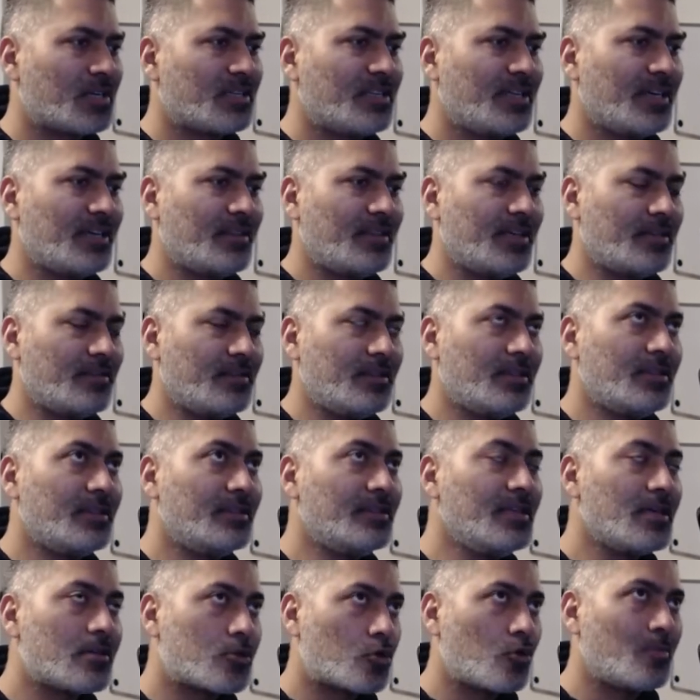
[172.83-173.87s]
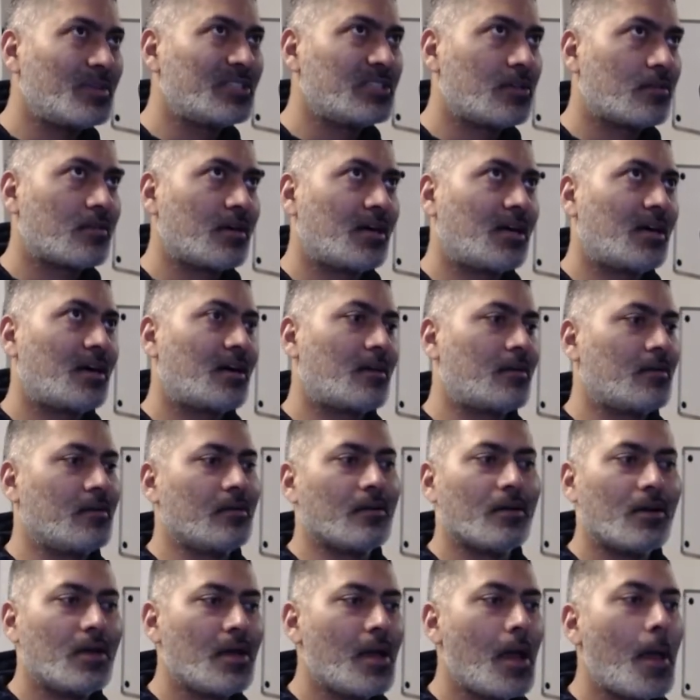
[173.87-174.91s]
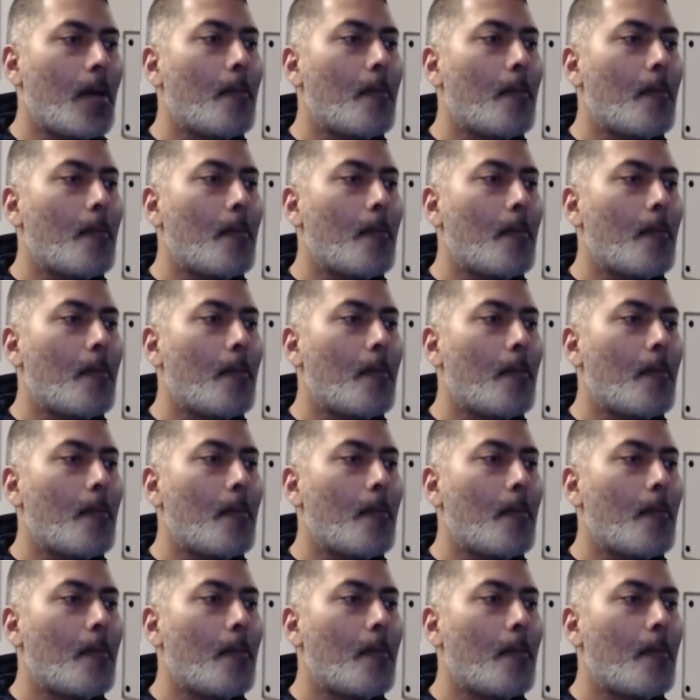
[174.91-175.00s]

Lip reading: but these two images are